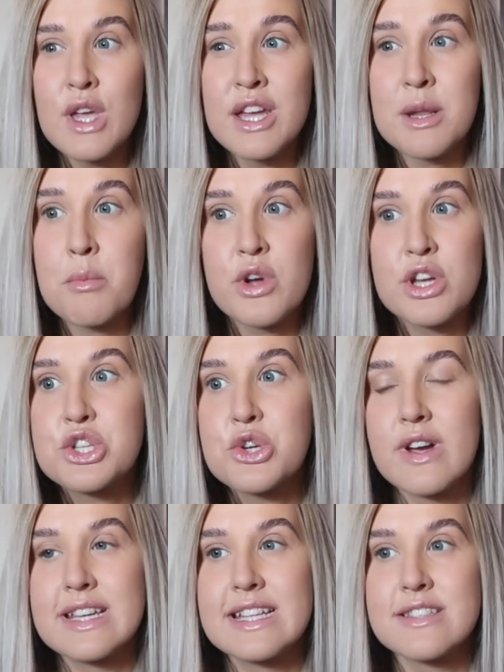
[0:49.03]
and I'm pretty
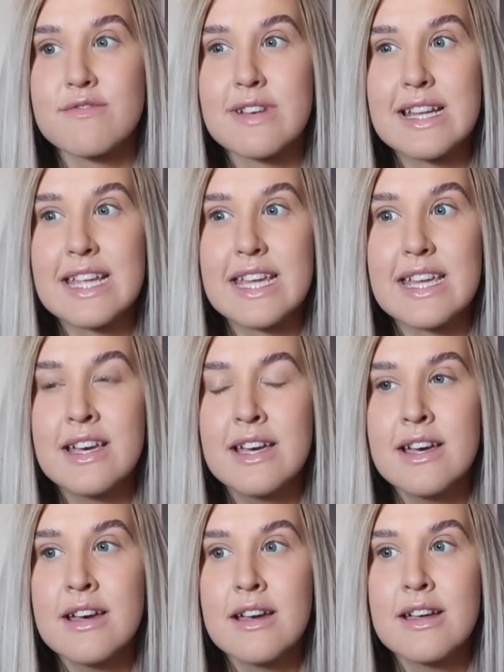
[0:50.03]
sure I need to really
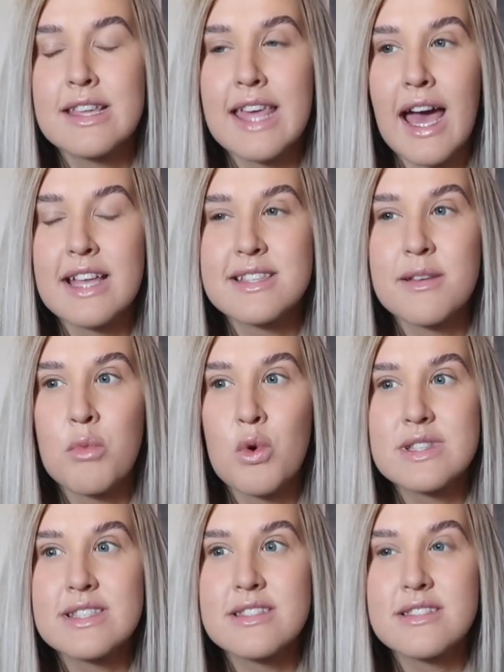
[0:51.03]
get some more
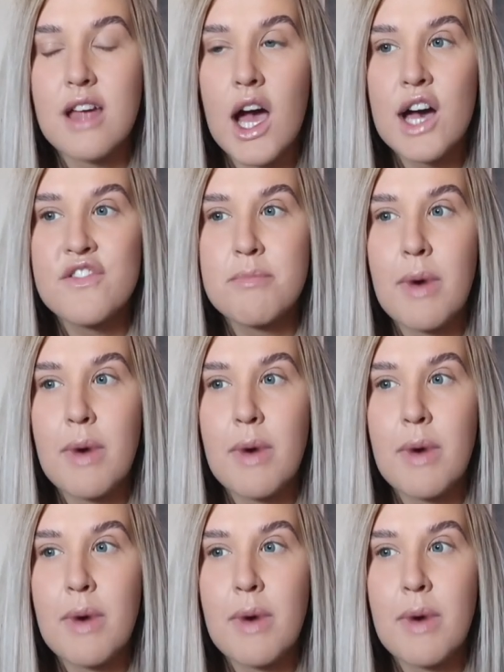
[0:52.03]
stuff,